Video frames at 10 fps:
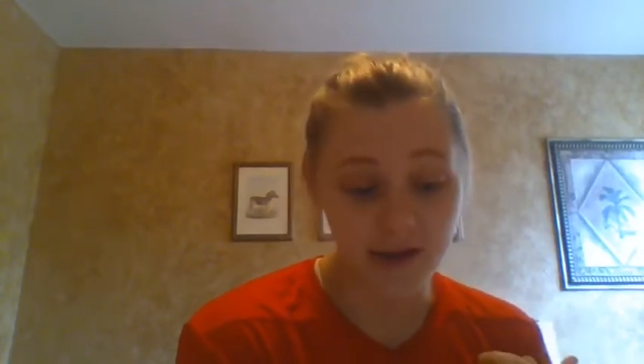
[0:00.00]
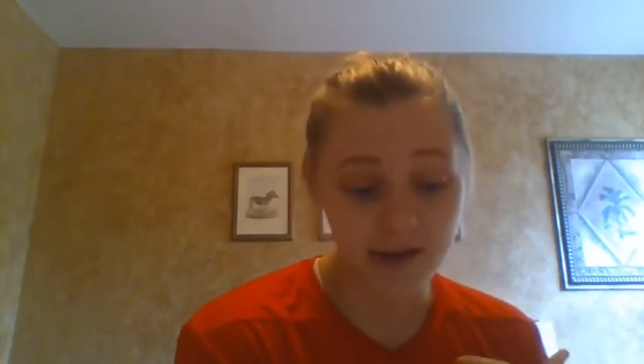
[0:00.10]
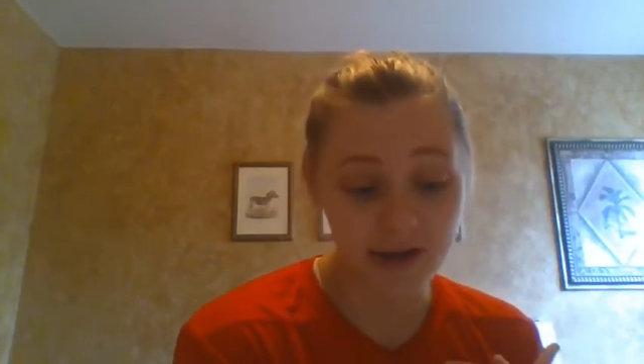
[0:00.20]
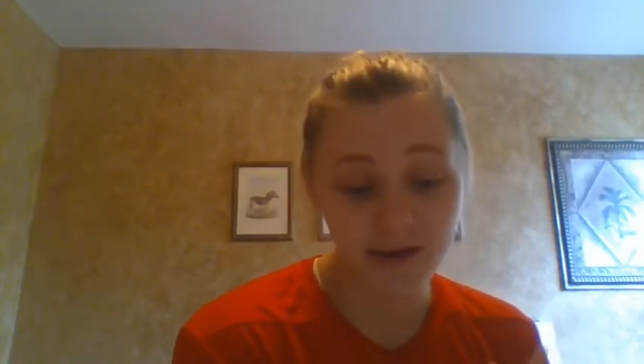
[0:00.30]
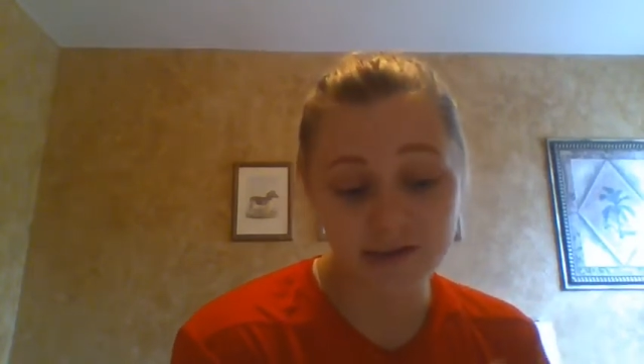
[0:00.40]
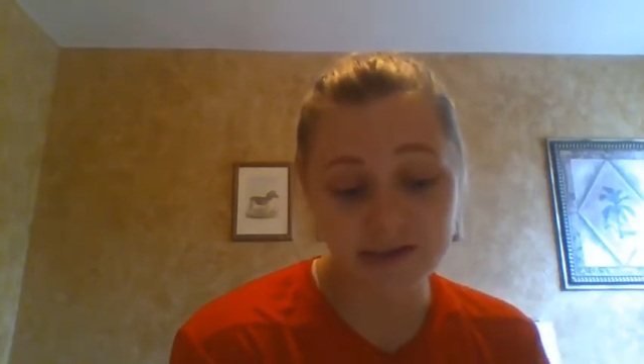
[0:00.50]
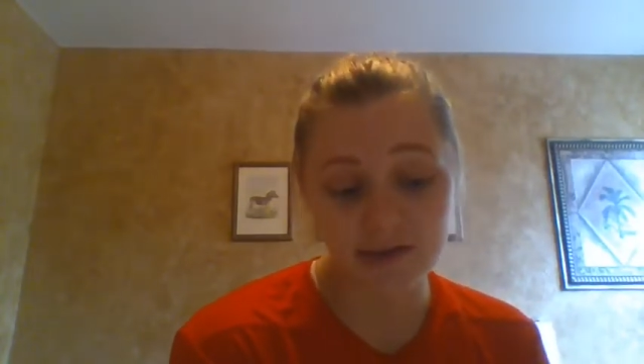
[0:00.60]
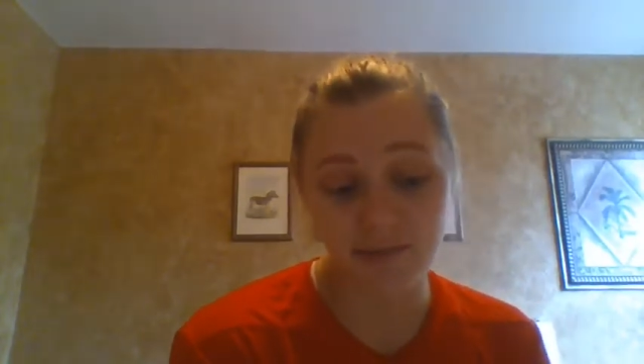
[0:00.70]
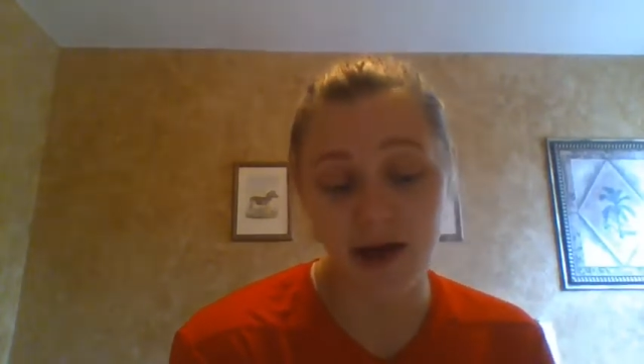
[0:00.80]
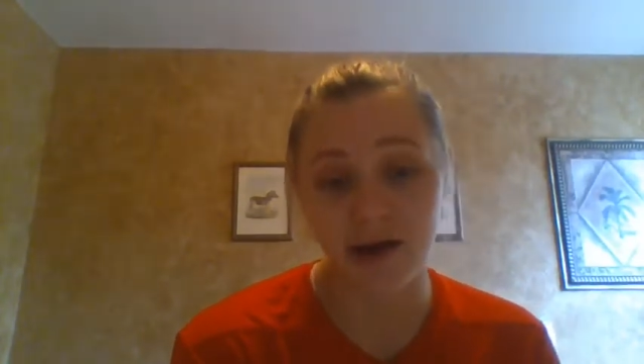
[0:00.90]

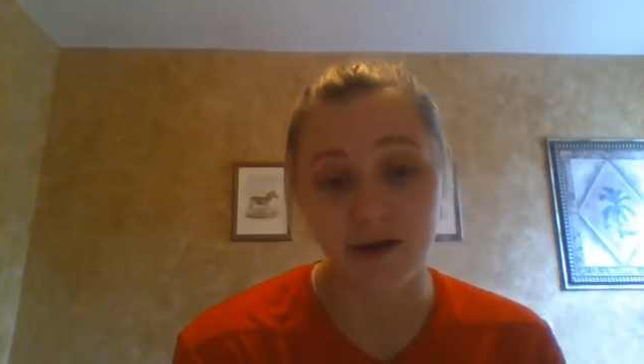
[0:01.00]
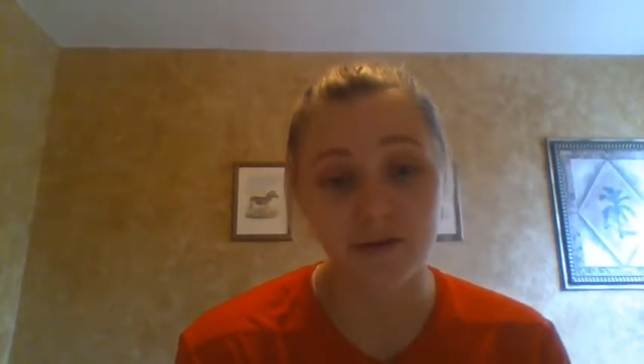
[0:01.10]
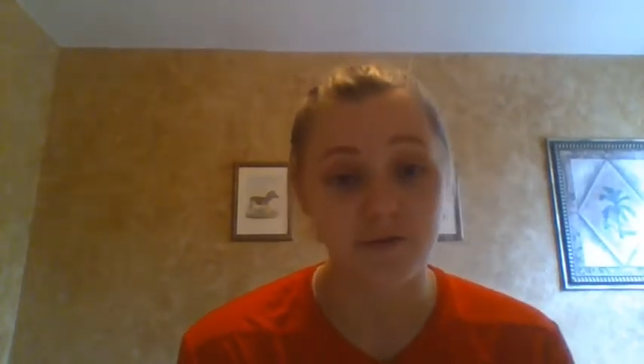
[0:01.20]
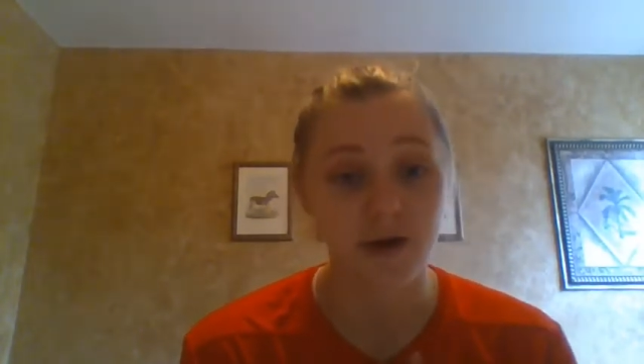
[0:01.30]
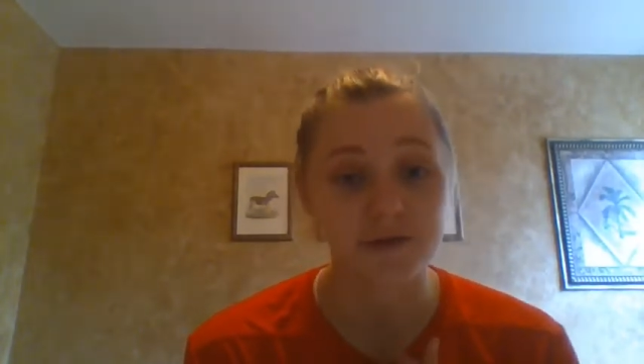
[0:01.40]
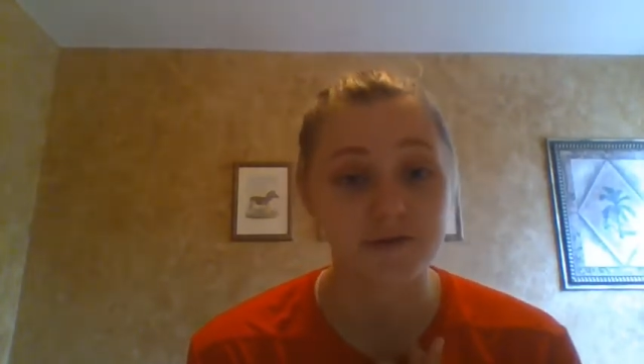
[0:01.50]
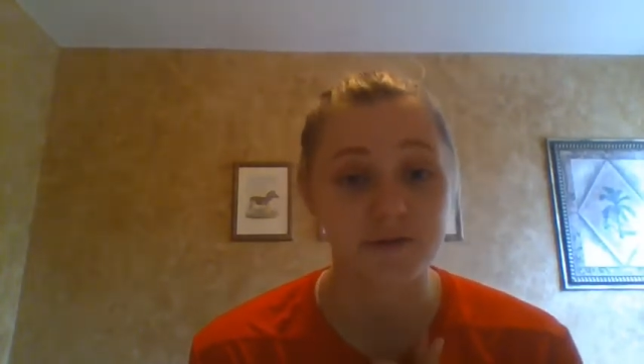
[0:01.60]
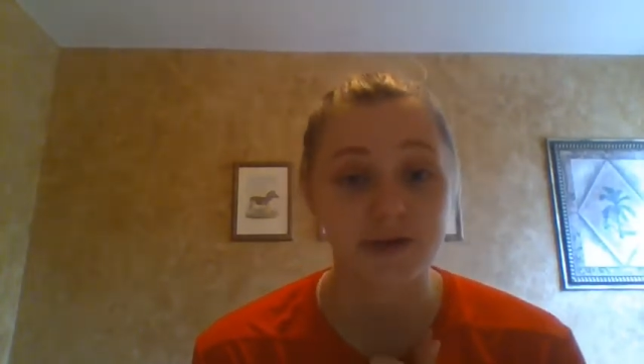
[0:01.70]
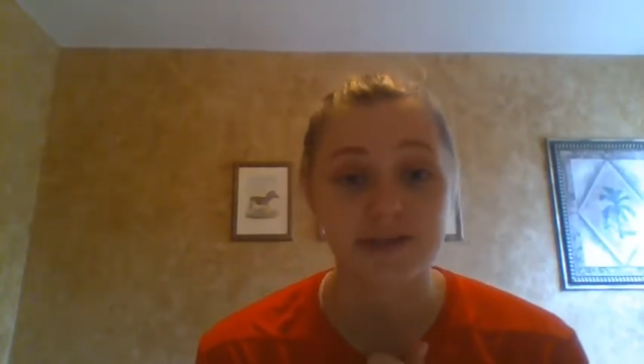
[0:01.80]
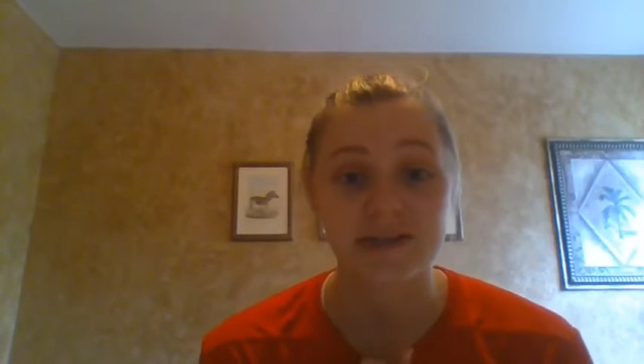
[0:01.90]
calcium, iron,
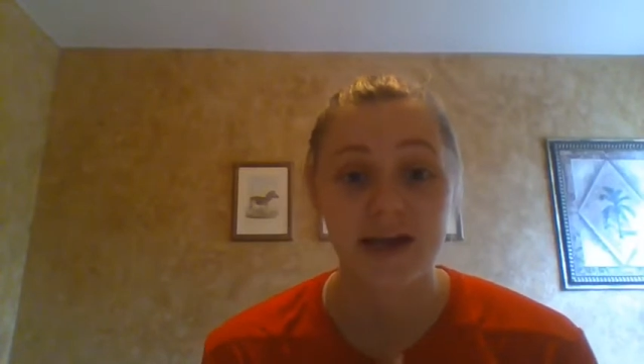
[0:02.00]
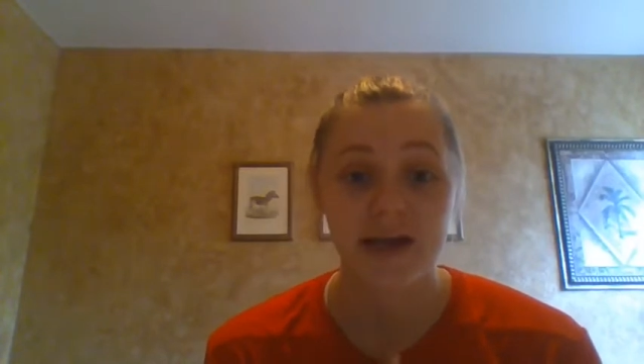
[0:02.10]
phosphorus.